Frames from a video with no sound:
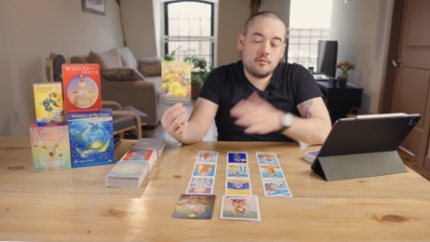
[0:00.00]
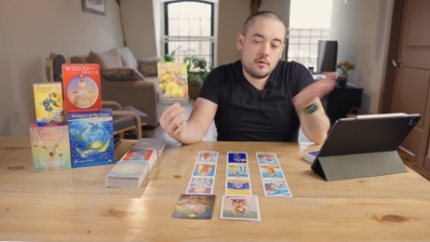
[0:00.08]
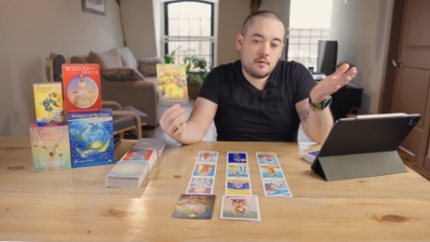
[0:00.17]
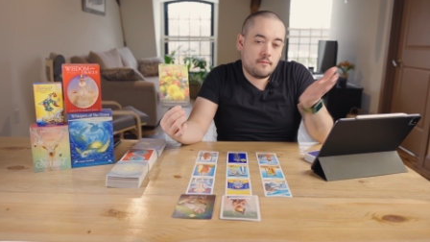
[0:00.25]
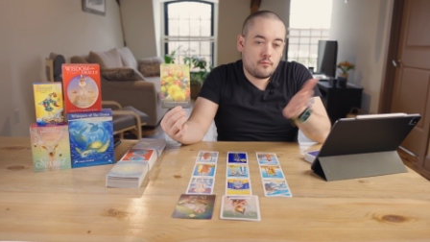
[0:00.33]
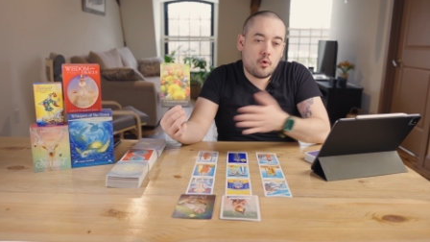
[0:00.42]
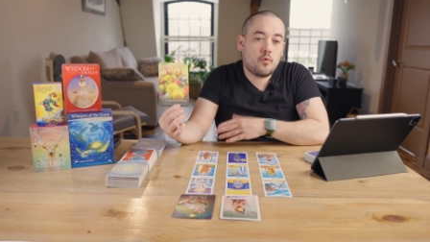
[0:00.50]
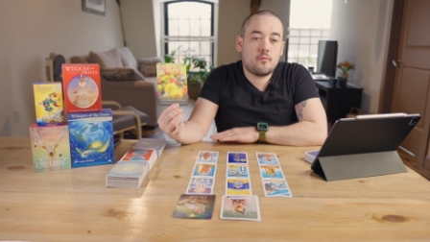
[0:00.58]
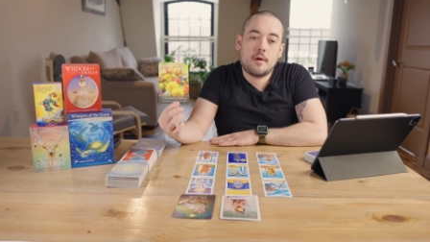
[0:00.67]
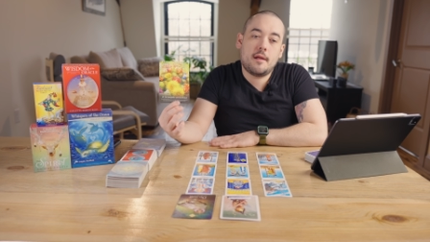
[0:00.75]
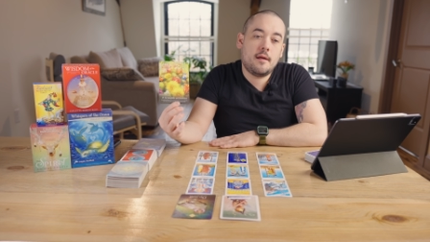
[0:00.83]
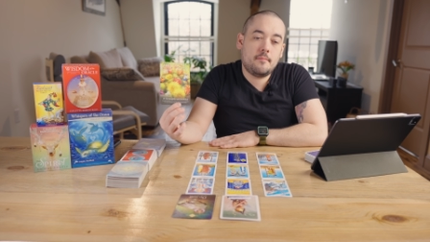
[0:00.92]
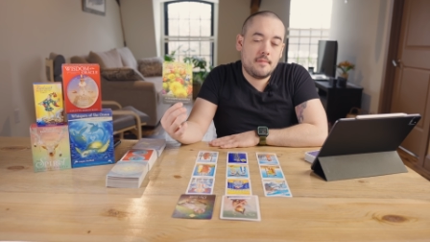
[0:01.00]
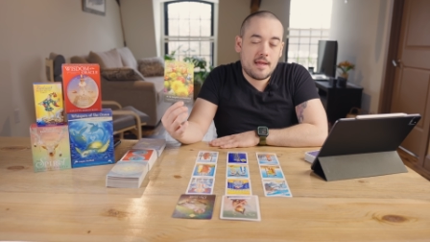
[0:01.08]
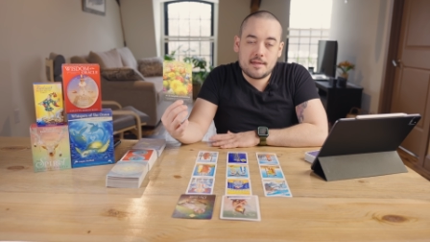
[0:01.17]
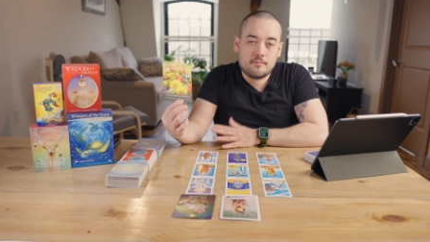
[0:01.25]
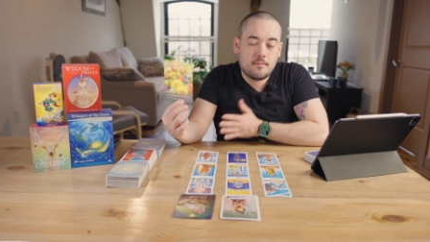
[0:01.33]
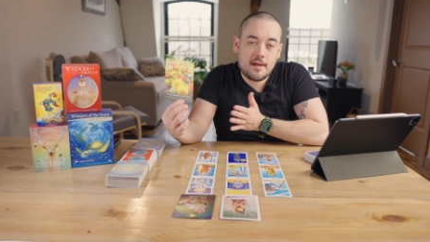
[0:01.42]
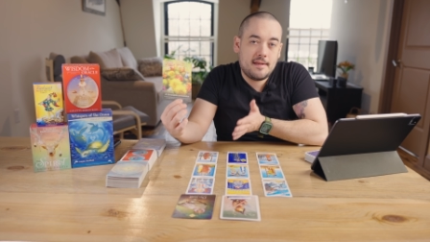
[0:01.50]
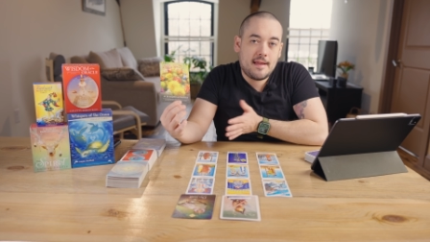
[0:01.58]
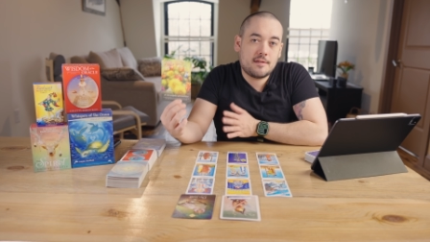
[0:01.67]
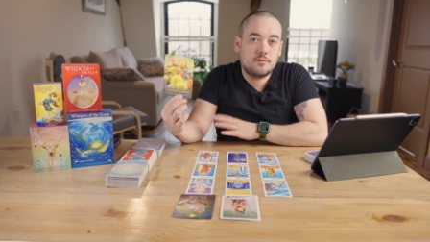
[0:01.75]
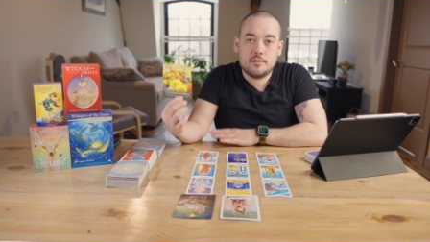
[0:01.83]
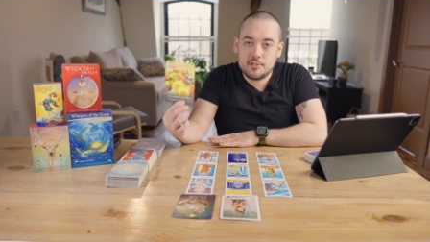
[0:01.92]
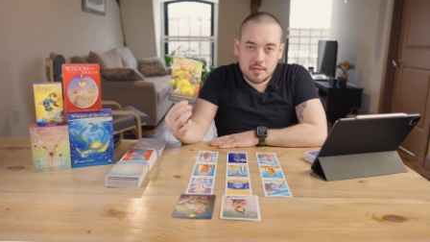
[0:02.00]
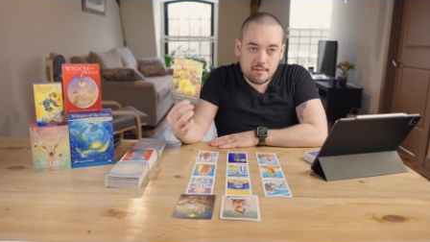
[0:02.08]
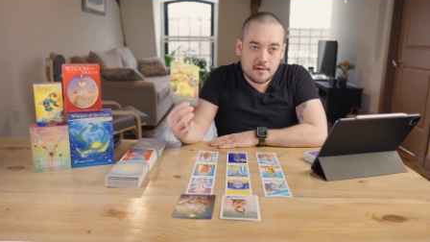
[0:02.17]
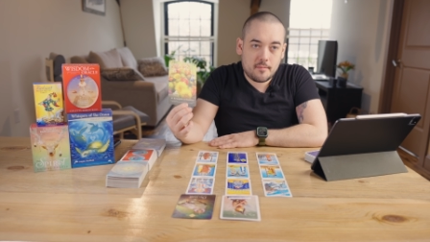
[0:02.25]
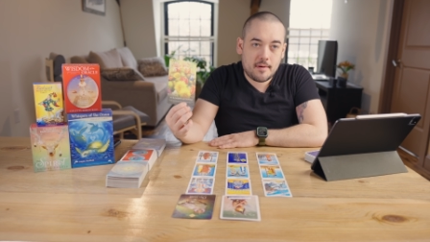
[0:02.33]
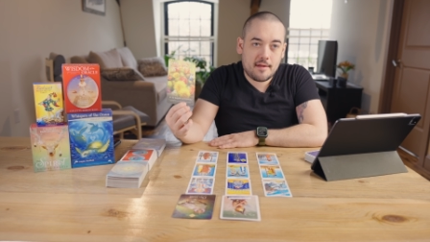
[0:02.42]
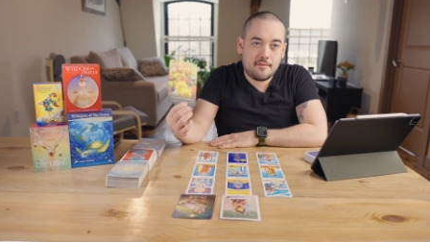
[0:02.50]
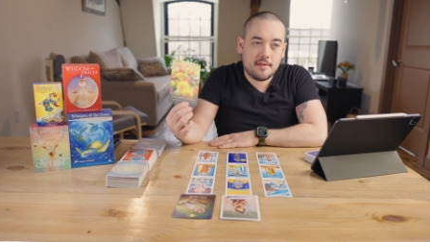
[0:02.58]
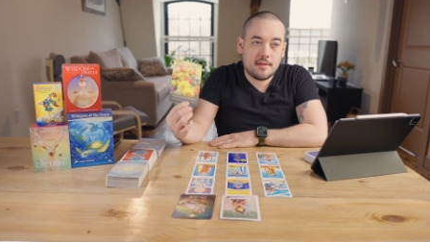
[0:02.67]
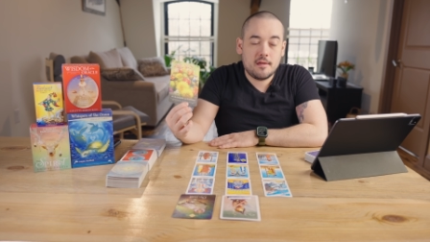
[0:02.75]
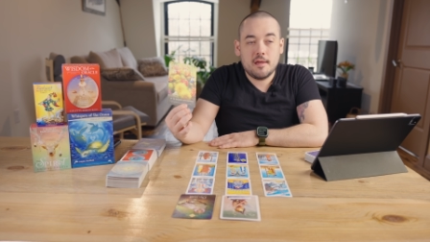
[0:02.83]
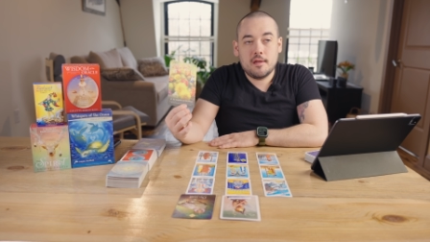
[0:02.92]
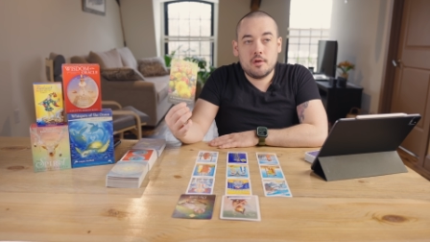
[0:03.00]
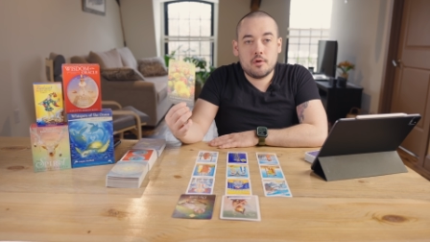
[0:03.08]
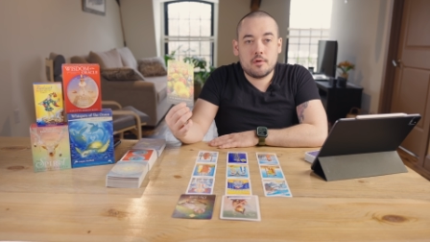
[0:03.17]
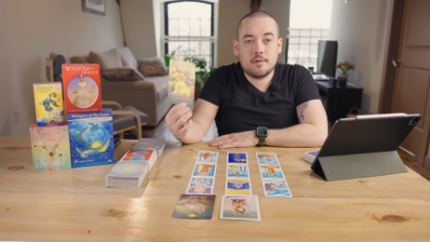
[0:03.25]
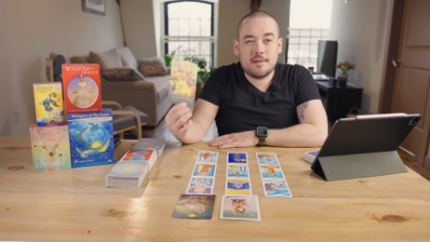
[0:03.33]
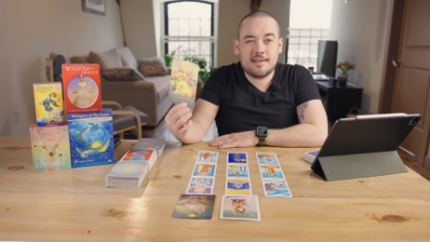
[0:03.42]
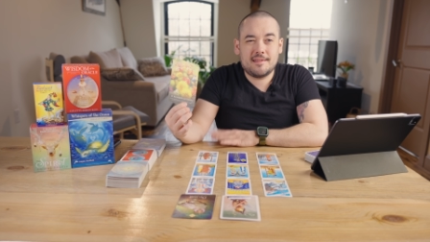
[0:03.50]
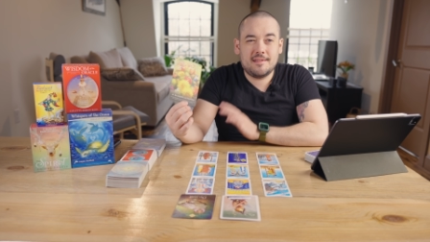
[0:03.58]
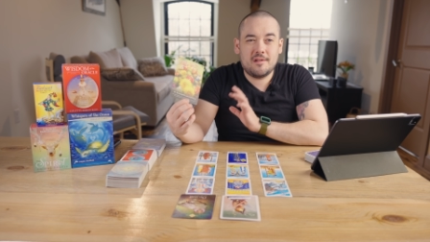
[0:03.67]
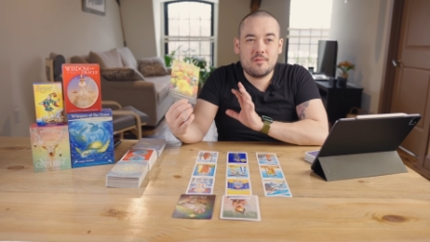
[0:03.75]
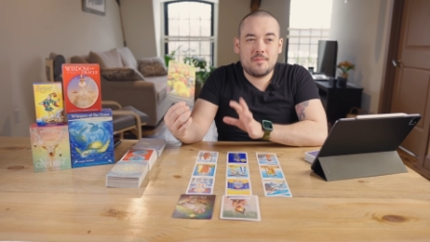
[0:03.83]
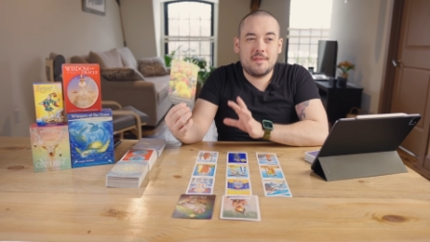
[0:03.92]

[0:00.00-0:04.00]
could have grown right up ne right next to each other, but I feel like you're like, you know,